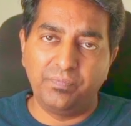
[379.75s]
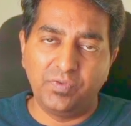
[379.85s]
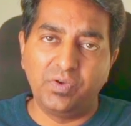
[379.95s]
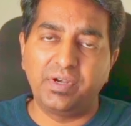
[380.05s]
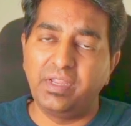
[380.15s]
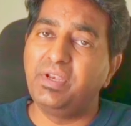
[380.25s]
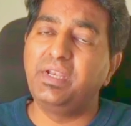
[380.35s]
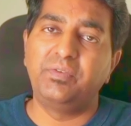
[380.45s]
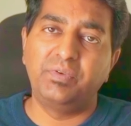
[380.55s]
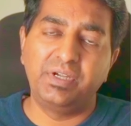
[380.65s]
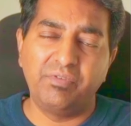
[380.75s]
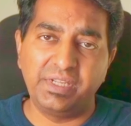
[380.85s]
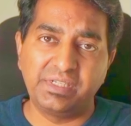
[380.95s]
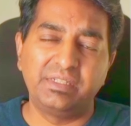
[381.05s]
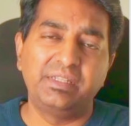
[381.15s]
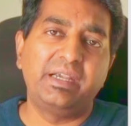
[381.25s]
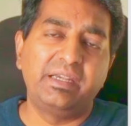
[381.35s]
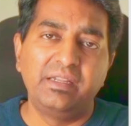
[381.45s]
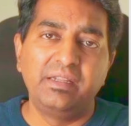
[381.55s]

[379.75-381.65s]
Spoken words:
or every network device that